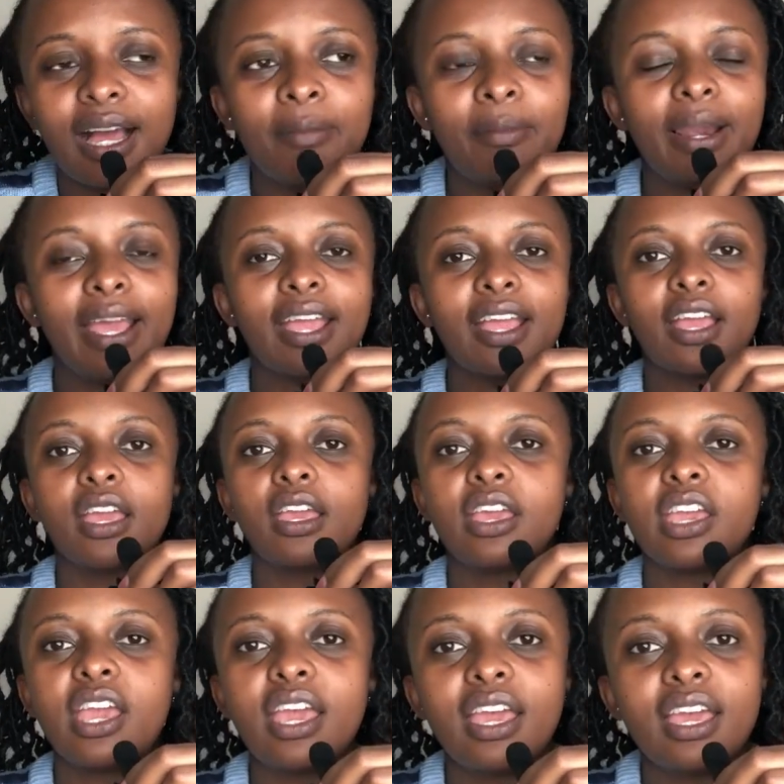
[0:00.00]
I'm like,
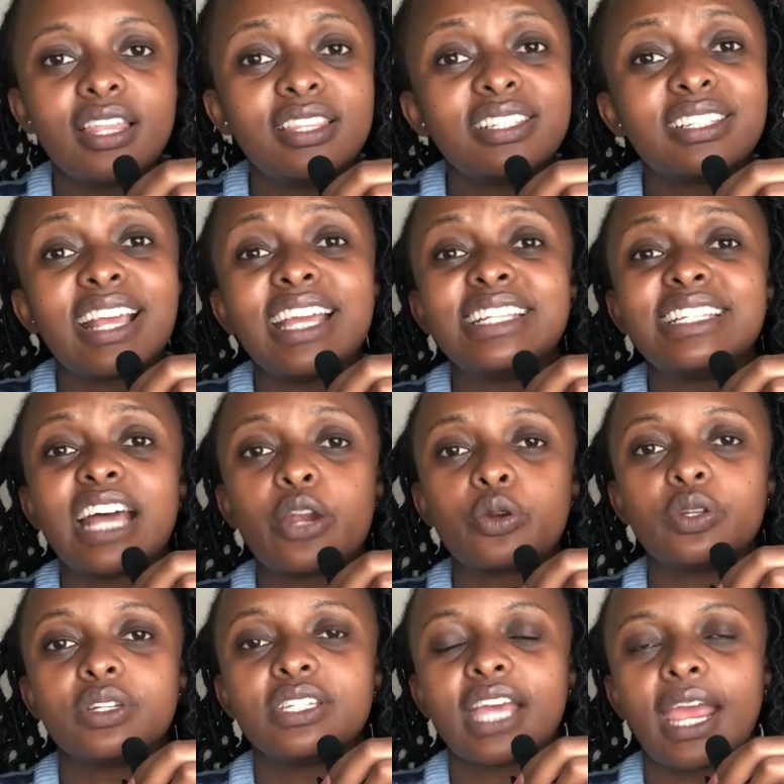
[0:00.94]
yeah, these guys
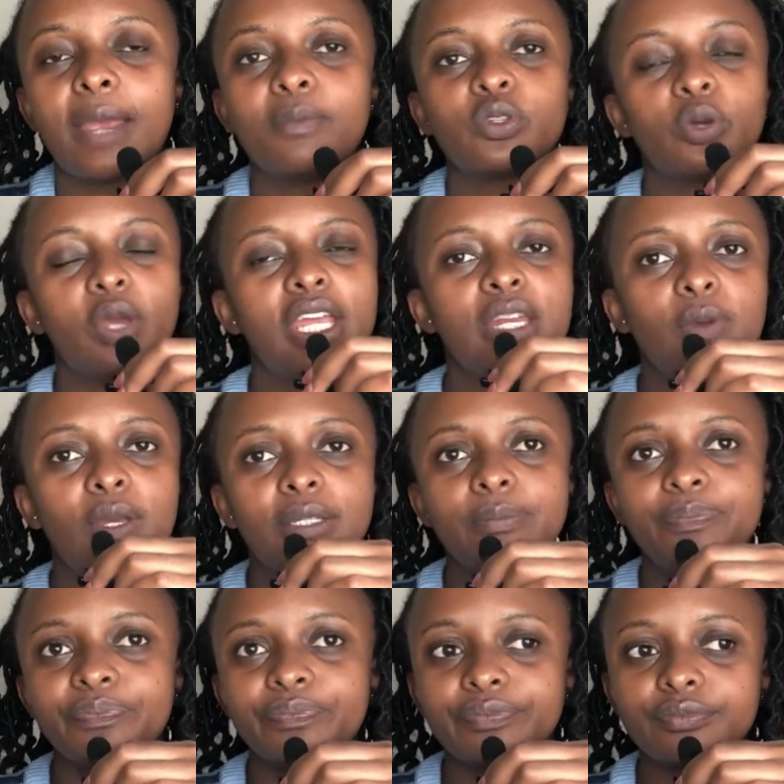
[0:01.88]
are on time. So anyway,